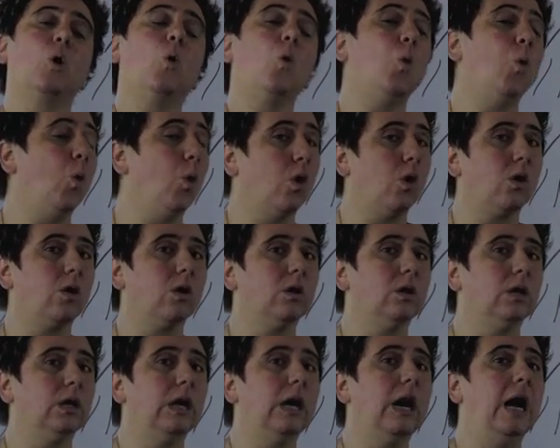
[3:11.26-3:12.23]

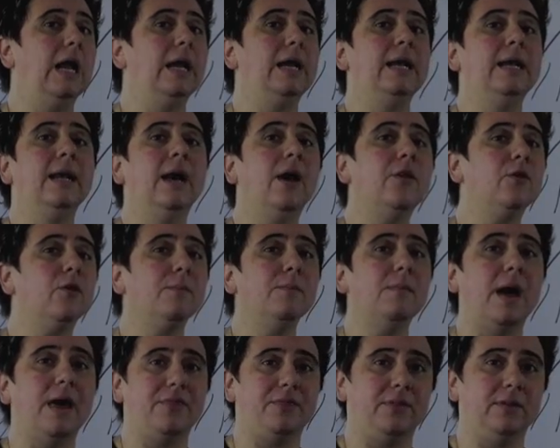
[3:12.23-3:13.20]
Or another
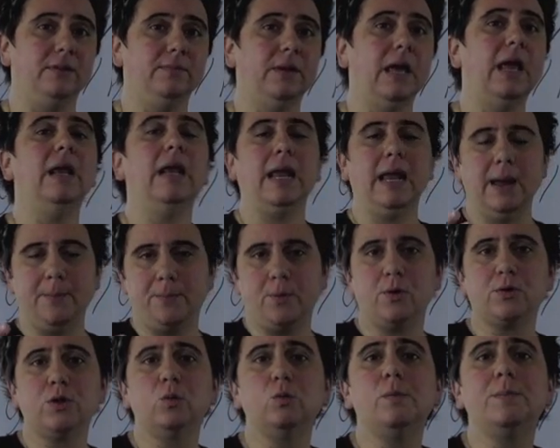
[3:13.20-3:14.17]
method, and Aunt
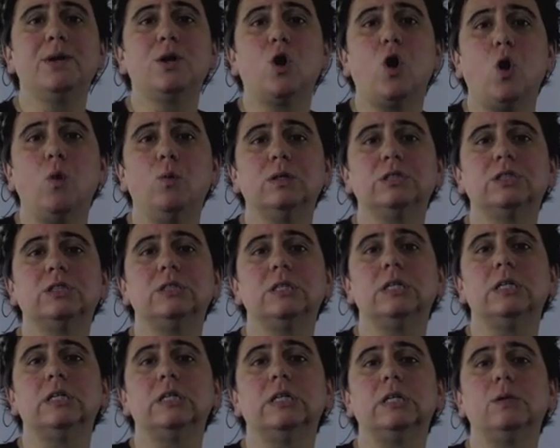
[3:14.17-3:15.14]
Bertha would be called
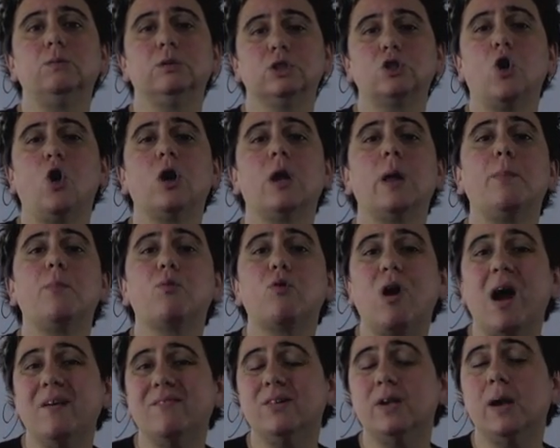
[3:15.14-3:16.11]
what's called a
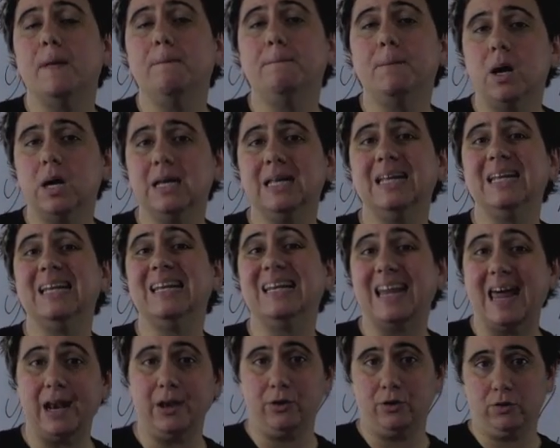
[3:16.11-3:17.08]
private money
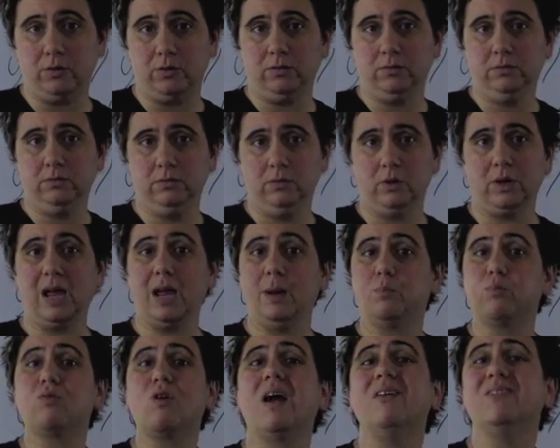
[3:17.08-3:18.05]
lender, okay, a
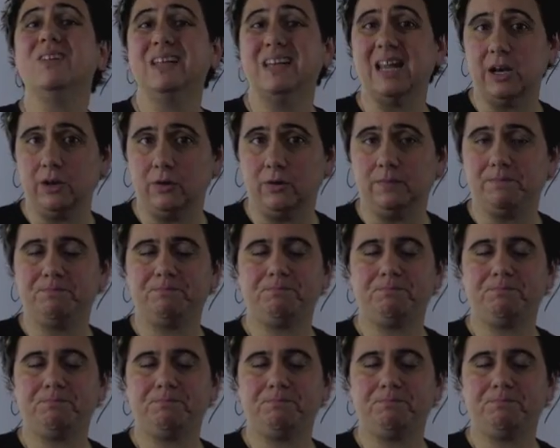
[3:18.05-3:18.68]
private lender.